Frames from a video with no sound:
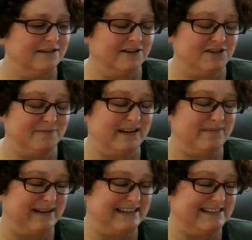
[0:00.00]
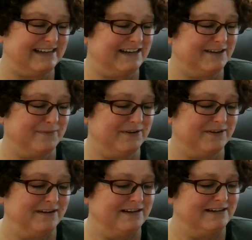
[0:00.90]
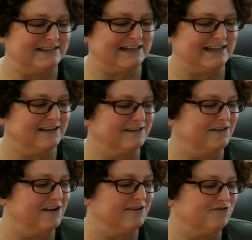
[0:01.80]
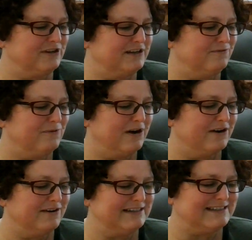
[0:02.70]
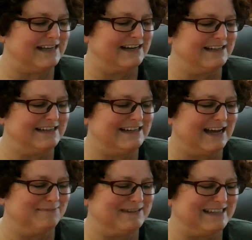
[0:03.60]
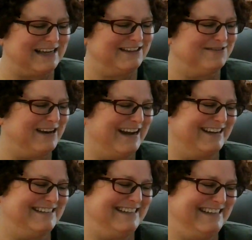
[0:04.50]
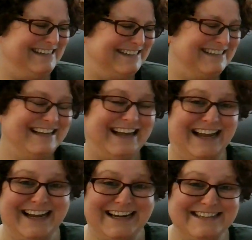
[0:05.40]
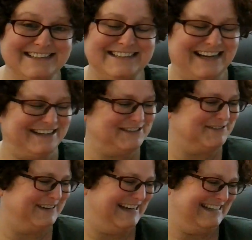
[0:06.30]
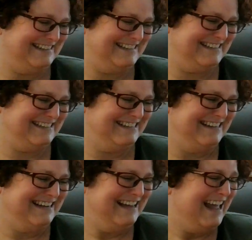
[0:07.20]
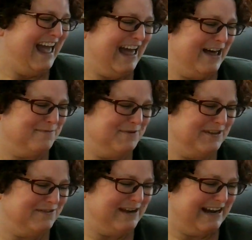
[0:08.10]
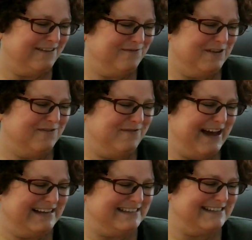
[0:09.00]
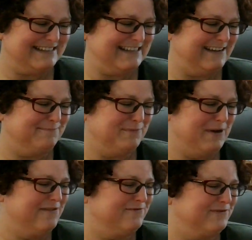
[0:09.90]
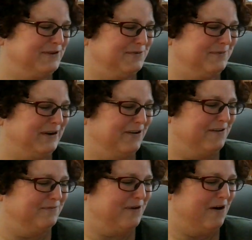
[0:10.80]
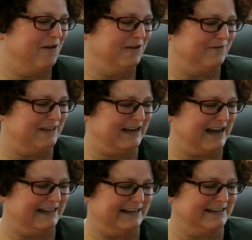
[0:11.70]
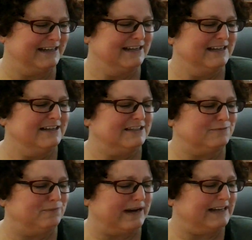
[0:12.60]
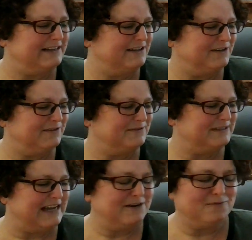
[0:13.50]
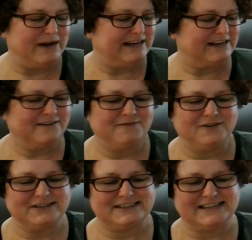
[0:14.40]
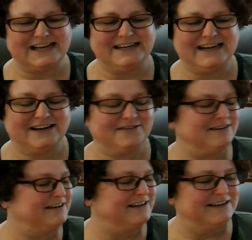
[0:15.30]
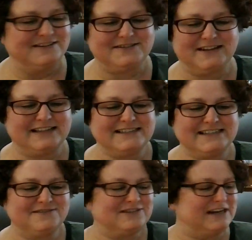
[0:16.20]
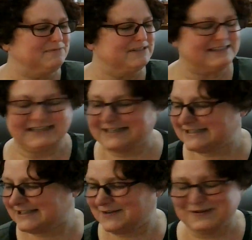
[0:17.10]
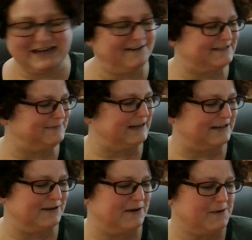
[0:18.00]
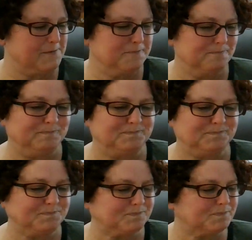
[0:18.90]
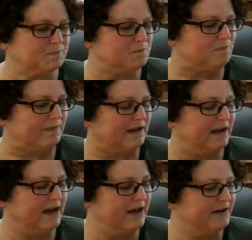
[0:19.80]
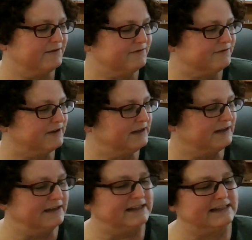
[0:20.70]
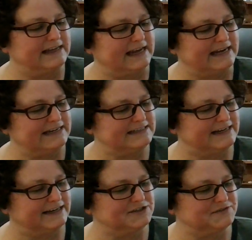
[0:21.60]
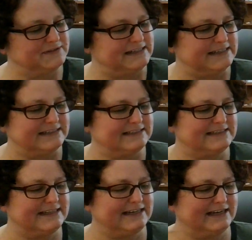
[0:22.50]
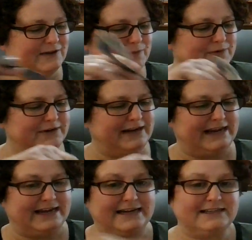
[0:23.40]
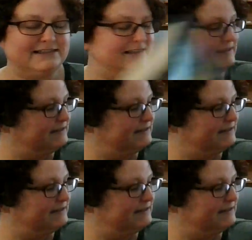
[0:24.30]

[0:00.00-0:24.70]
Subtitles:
"I'll do my best," said Elmer, taking a long drink of water and settling down beside the dragon to eat 8 tangerines. Elmer and the dragon fell fast asleep while Flute went all over the island, spreading the news and waiting for sundown. So that's the end of chapter 6, and we have to make note of the 8 tangerines that Elmer ate.